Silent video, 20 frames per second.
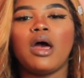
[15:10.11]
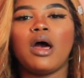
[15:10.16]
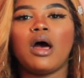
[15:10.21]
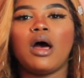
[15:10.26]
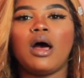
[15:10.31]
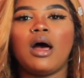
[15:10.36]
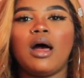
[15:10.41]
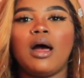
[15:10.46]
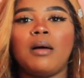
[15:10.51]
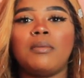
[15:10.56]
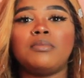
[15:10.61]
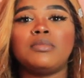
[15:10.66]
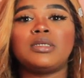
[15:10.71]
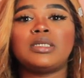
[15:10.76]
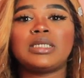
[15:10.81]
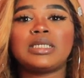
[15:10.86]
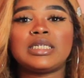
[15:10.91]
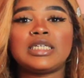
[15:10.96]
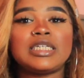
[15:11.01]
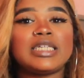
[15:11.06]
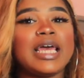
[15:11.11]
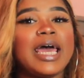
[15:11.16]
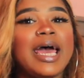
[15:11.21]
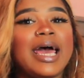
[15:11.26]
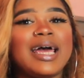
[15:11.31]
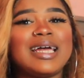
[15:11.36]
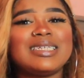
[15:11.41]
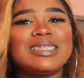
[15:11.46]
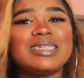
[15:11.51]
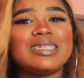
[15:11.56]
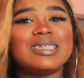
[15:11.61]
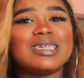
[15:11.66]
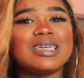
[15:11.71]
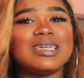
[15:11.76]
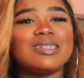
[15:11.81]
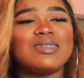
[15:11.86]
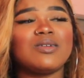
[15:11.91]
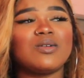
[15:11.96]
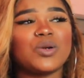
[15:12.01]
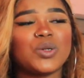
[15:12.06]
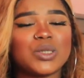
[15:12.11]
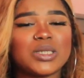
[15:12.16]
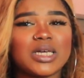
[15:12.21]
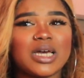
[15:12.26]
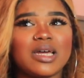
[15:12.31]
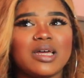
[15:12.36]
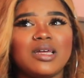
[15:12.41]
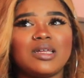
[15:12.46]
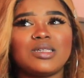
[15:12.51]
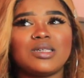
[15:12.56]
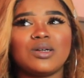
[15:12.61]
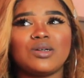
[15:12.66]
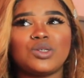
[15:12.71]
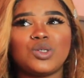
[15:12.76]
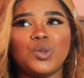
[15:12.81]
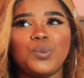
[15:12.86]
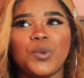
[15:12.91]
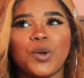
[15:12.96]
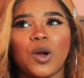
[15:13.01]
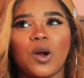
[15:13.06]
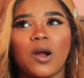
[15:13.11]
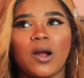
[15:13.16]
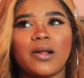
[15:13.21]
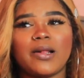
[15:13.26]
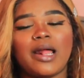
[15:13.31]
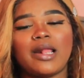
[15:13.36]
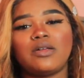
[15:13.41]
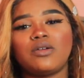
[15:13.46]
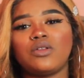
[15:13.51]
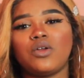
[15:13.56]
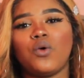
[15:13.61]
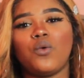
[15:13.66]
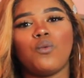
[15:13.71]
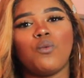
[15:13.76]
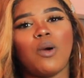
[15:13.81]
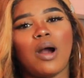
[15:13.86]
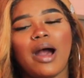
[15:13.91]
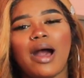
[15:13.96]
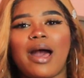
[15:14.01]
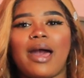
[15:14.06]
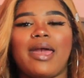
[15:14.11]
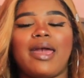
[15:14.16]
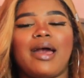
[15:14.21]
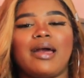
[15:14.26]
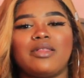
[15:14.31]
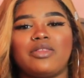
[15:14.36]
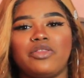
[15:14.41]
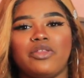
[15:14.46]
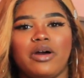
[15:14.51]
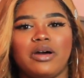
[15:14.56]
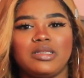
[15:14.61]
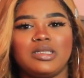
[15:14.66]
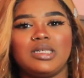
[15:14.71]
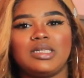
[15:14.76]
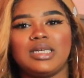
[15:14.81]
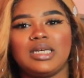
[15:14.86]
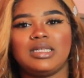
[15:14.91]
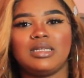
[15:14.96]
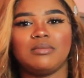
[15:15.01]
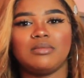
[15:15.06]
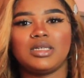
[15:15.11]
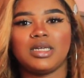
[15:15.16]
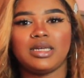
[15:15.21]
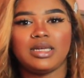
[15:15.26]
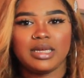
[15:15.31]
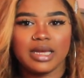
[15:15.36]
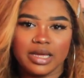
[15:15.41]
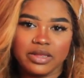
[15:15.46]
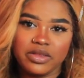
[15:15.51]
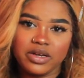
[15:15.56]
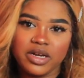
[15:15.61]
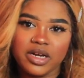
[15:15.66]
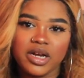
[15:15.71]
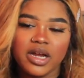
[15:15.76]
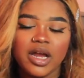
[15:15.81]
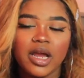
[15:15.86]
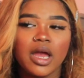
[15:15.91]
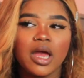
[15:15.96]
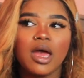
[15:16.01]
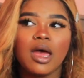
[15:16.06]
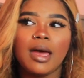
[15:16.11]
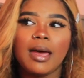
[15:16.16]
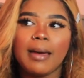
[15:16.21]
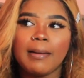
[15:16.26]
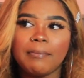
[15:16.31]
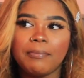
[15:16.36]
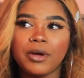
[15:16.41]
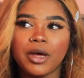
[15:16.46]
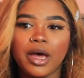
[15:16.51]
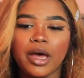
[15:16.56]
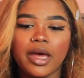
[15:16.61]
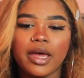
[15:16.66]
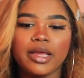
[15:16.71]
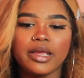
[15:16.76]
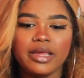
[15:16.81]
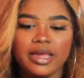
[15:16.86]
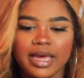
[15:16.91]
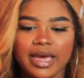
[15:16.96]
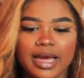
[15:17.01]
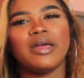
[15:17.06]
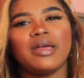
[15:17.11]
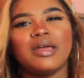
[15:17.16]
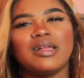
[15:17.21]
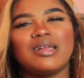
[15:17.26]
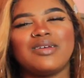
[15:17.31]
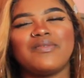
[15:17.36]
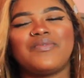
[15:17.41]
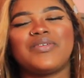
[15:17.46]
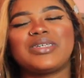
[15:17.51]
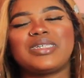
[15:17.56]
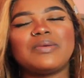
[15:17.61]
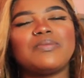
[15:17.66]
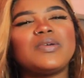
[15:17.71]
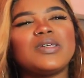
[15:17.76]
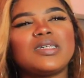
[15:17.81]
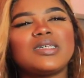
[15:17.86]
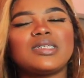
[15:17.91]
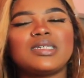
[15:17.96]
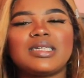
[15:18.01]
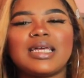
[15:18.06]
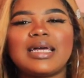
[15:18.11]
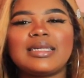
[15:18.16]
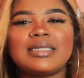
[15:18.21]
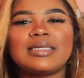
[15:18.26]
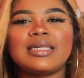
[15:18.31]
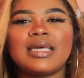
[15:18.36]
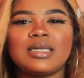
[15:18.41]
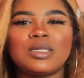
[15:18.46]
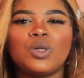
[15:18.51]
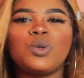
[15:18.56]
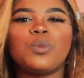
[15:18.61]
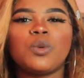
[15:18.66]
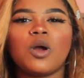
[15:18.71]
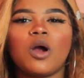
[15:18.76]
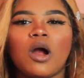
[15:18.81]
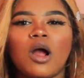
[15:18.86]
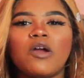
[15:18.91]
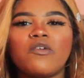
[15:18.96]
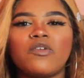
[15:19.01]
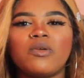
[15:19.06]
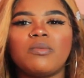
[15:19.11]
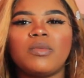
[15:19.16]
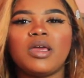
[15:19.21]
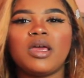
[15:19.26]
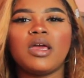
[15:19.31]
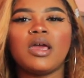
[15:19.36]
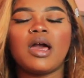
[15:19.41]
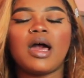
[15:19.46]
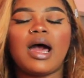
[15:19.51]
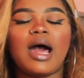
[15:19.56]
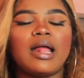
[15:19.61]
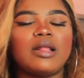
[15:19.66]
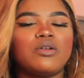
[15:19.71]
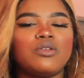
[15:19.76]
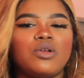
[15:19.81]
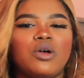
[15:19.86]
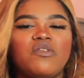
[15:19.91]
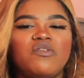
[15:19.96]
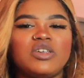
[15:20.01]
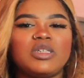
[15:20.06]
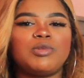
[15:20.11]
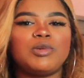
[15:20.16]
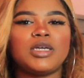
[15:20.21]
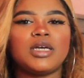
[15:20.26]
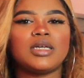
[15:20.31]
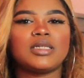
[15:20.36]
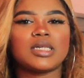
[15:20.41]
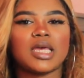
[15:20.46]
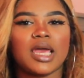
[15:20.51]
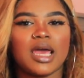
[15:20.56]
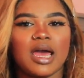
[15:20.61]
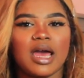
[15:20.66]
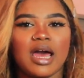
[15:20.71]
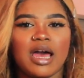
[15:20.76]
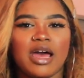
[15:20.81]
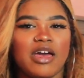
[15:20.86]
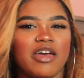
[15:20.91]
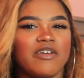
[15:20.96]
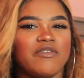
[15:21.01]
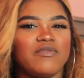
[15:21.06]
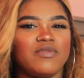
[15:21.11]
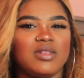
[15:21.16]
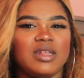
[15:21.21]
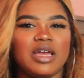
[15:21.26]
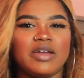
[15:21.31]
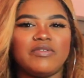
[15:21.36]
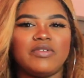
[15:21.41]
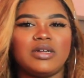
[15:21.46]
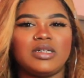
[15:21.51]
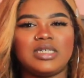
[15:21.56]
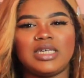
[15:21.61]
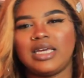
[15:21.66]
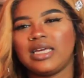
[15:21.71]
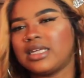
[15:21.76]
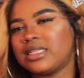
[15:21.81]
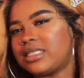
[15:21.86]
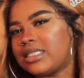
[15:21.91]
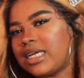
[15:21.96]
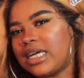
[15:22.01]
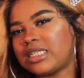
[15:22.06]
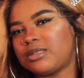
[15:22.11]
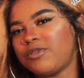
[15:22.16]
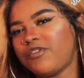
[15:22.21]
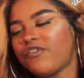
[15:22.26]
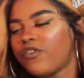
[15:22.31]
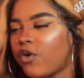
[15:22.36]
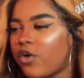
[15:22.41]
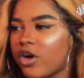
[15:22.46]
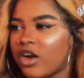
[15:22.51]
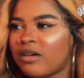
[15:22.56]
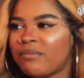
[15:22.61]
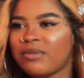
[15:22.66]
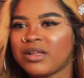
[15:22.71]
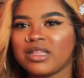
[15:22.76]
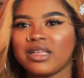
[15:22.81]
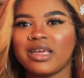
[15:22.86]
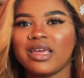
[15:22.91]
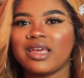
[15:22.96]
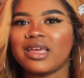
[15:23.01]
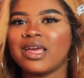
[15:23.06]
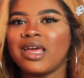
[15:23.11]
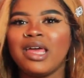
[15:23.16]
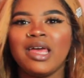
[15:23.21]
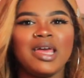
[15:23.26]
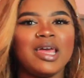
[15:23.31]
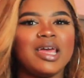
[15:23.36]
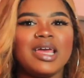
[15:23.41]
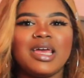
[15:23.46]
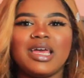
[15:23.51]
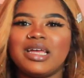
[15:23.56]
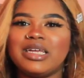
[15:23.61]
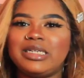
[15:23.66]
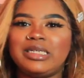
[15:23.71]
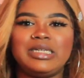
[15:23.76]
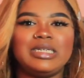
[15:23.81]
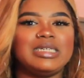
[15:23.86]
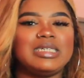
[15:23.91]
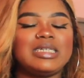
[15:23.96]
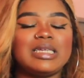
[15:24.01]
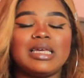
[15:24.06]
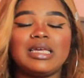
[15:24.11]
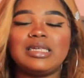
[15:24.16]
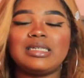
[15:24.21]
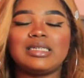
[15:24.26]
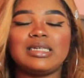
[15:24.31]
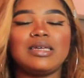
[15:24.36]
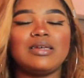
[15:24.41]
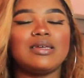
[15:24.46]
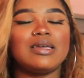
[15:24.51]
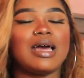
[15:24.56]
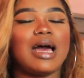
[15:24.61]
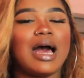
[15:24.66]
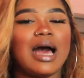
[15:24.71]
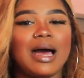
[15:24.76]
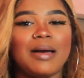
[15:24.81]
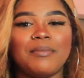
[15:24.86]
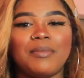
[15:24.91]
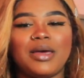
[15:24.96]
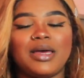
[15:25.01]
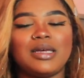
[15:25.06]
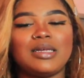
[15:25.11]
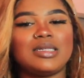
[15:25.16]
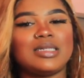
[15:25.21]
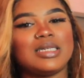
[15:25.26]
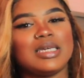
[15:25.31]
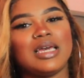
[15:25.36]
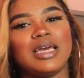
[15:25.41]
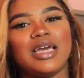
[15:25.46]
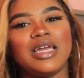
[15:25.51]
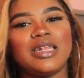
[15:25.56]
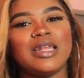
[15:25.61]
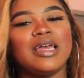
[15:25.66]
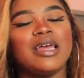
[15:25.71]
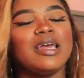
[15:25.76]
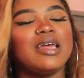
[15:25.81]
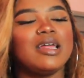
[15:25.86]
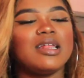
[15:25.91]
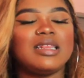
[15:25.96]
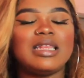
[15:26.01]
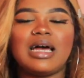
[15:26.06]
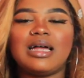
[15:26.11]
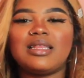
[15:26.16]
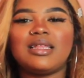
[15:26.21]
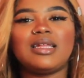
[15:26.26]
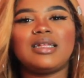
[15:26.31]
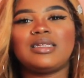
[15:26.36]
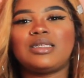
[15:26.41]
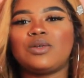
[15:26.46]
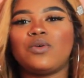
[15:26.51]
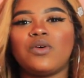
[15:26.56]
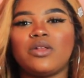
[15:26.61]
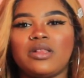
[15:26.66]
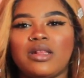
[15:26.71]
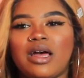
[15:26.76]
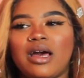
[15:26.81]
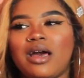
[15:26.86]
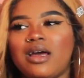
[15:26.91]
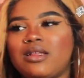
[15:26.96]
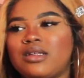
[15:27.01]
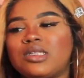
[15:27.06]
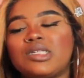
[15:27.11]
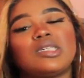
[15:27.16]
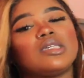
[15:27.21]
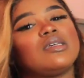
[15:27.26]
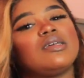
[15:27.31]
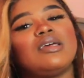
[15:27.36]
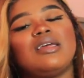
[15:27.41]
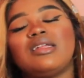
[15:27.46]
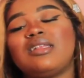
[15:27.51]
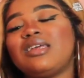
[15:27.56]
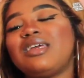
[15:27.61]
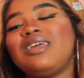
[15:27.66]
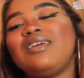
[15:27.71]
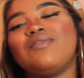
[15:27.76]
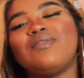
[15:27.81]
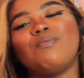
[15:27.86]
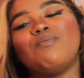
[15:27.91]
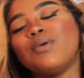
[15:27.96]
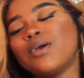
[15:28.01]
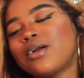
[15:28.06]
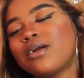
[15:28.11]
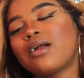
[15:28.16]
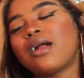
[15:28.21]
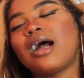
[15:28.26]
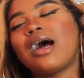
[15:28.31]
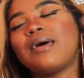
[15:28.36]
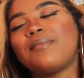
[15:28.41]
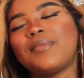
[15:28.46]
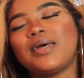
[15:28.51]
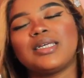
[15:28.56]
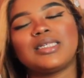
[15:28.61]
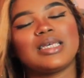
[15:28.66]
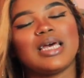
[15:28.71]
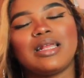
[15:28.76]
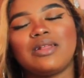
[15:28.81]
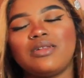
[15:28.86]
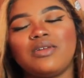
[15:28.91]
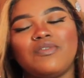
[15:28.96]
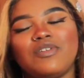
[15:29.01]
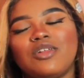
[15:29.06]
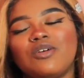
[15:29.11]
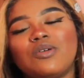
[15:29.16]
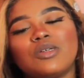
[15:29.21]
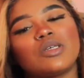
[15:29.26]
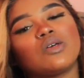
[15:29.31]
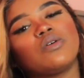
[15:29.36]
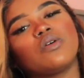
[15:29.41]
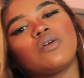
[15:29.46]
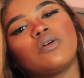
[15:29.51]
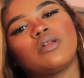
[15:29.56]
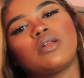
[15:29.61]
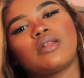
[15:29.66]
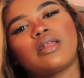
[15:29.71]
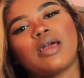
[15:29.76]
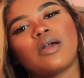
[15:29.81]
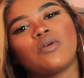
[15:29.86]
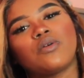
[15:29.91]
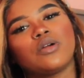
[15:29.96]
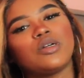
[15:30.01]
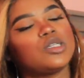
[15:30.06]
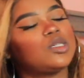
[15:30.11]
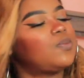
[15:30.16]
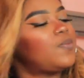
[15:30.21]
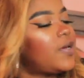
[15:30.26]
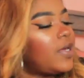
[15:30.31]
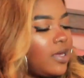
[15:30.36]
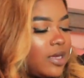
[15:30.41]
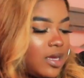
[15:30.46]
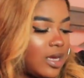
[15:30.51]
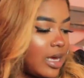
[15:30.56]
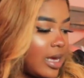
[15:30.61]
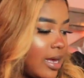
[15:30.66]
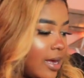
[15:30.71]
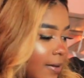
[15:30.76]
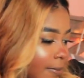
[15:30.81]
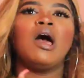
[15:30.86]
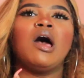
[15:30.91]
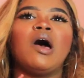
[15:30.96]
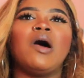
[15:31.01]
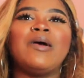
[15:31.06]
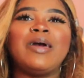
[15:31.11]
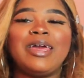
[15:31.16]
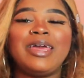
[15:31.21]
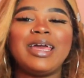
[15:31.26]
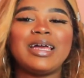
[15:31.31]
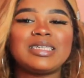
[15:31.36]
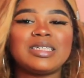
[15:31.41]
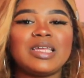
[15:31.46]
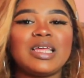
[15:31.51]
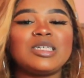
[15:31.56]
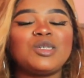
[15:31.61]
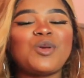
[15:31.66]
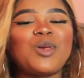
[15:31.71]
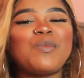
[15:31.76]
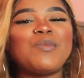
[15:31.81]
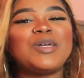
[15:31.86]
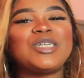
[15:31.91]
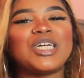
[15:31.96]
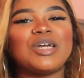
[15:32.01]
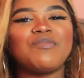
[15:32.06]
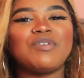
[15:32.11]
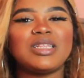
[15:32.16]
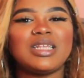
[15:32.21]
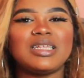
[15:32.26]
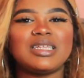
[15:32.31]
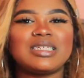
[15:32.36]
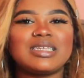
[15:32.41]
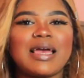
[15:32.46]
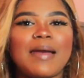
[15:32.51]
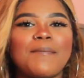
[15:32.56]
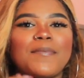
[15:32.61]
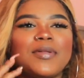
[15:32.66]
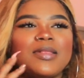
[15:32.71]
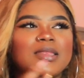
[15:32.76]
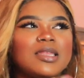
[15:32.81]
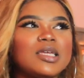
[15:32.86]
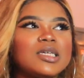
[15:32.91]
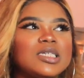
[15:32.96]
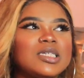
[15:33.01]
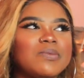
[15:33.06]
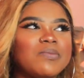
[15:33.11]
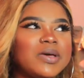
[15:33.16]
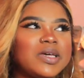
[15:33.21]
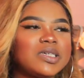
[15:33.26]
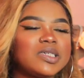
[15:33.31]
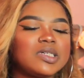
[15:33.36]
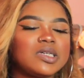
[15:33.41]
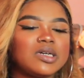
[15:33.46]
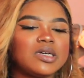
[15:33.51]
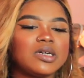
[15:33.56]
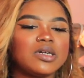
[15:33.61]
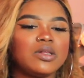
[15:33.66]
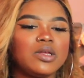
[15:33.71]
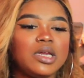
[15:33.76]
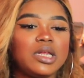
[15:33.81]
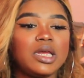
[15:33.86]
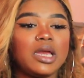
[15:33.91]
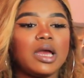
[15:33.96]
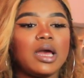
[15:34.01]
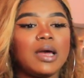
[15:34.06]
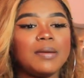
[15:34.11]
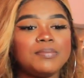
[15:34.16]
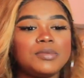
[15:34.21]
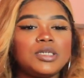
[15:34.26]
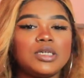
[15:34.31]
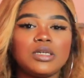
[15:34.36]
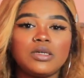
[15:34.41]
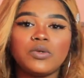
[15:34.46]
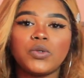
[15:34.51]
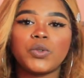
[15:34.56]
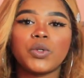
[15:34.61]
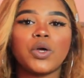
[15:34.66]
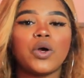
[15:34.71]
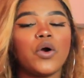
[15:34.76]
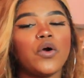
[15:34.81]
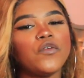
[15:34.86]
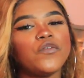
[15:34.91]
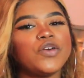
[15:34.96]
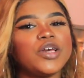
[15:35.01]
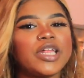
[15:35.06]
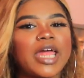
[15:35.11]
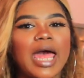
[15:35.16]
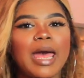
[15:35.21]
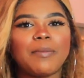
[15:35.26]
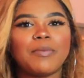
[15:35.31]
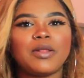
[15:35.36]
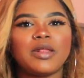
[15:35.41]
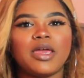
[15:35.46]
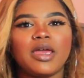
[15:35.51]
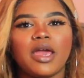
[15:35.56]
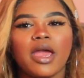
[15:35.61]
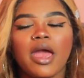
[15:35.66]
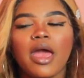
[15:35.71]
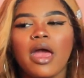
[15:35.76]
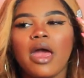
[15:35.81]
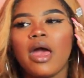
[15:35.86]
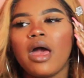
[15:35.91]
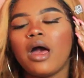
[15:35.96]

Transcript: Stats and neuroscience are super hard. I don't know why I thought to take them together, but yeah. For some reason, stats is like super hard for me. I don't know if it's because like I've never taken stats before, but like it's a hot mess. And now that it's online, it's an even bigger hot mess. I don't even know what's going on in that course, but yeah. Okay, yeah, so that's pretty much everything that's happened this semester leading up to COVID happening.